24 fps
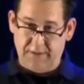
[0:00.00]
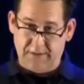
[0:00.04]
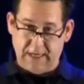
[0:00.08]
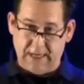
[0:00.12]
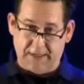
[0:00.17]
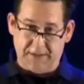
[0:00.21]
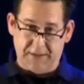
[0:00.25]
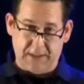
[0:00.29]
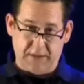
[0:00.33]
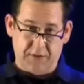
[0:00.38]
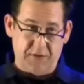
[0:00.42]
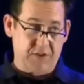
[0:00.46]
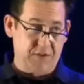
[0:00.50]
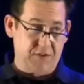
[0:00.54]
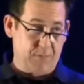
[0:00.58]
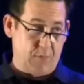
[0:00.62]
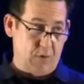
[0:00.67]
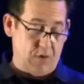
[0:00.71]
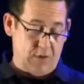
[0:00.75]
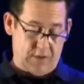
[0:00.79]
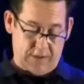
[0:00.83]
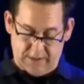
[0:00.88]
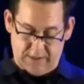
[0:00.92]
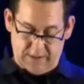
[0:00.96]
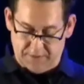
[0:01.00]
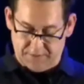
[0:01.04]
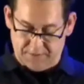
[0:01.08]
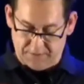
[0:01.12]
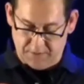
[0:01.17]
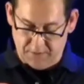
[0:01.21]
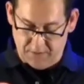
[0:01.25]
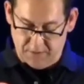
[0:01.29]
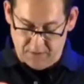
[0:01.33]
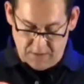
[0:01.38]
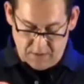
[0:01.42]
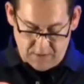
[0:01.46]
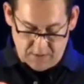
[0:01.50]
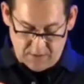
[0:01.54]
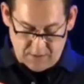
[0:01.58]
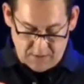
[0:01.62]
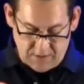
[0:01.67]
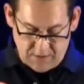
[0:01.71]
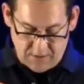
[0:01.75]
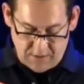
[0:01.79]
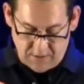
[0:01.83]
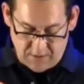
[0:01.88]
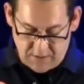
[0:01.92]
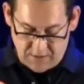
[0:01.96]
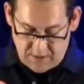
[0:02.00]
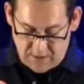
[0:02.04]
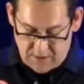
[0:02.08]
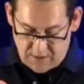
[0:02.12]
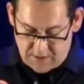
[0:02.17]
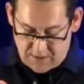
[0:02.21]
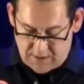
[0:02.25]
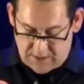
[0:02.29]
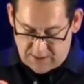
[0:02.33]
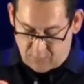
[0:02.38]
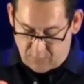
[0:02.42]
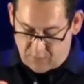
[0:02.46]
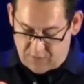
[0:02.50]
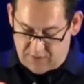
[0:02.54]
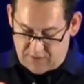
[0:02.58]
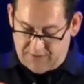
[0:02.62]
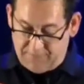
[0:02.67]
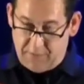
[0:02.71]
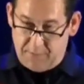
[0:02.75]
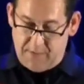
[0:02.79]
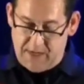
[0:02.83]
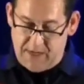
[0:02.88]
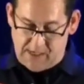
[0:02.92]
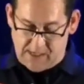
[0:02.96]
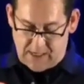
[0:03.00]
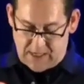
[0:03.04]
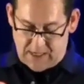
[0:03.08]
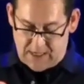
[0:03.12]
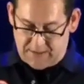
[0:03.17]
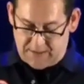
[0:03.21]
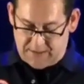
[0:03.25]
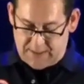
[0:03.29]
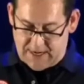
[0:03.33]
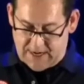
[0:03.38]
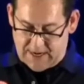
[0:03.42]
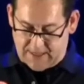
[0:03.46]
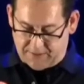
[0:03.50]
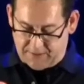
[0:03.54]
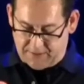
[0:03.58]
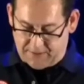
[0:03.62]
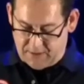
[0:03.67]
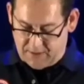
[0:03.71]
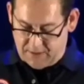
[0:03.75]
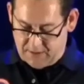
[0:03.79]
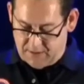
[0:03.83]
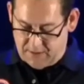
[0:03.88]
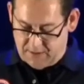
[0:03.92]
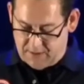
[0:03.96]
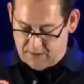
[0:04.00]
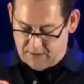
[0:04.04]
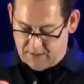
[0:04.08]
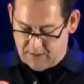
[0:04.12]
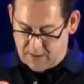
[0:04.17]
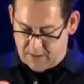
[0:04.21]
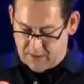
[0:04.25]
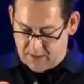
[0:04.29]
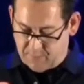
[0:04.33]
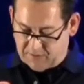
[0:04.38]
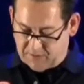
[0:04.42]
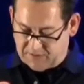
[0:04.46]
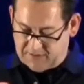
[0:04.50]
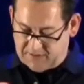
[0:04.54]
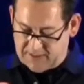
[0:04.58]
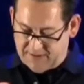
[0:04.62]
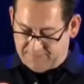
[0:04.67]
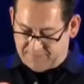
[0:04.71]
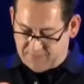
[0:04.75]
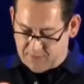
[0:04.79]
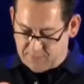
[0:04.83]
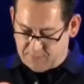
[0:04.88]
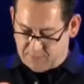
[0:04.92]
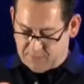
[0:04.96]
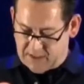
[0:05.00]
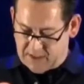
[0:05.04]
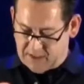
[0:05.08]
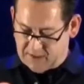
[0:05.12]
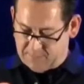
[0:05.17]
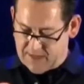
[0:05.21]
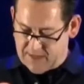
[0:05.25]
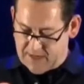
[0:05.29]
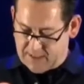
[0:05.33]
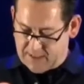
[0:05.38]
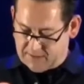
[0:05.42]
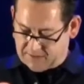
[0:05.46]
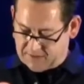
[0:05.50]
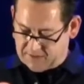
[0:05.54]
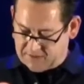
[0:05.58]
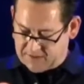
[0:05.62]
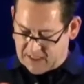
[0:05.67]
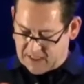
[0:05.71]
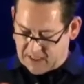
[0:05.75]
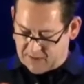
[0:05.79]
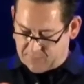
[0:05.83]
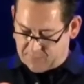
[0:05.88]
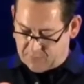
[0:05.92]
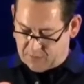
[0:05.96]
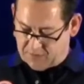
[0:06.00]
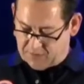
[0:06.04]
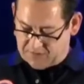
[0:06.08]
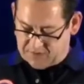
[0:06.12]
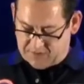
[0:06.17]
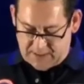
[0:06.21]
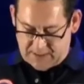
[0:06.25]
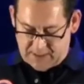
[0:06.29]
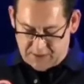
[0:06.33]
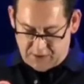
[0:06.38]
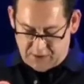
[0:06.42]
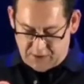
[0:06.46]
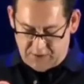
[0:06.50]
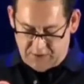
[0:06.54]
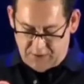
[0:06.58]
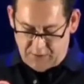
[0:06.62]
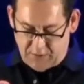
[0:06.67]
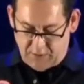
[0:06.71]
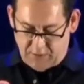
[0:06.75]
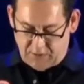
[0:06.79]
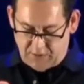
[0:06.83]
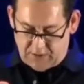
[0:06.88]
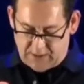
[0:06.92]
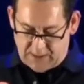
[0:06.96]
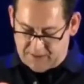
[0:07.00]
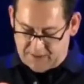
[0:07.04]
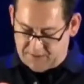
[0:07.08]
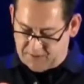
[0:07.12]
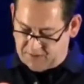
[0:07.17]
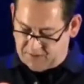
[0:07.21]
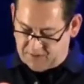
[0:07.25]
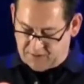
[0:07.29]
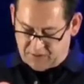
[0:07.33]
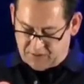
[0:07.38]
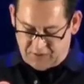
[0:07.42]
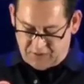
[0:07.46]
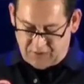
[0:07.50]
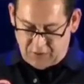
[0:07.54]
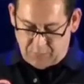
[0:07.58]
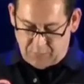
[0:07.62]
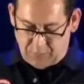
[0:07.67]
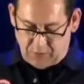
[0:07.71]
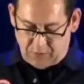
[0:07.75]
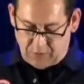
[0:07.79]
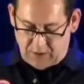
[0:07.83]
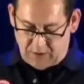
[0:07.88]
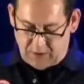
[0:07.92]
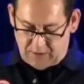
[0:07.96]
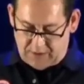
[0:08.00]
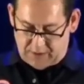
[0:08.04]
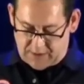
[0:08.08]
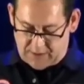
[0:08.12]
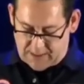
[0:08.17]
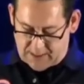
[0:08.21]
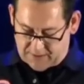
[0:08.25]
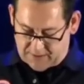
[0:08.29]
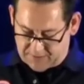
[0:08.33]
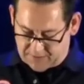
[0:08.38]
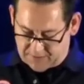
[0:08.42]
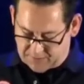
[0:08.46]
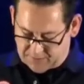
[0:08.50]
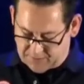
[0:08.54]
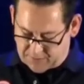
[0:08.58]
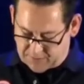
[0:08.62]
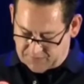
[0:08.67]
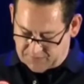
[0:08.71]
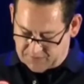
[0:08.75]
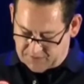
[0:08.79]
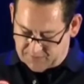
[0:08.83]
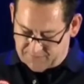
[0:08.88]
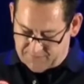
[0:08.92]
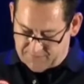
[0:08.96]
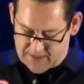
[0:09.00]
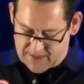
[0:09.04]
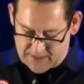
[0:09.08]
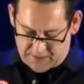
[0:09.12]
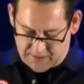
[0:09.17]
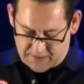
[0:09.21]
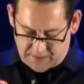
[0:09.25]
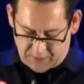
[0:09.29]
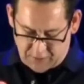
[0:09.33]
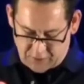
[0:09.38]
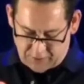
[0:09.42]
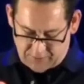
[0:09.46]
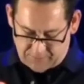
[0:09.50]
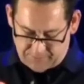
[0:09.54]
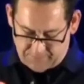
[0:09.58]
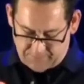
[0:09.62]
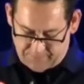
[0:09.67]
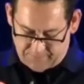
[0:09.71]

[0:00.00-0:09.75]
That's how small it is. It won't even make contact. But the effort being made at the South Pole Station utilizes the super clear ice to its advantage.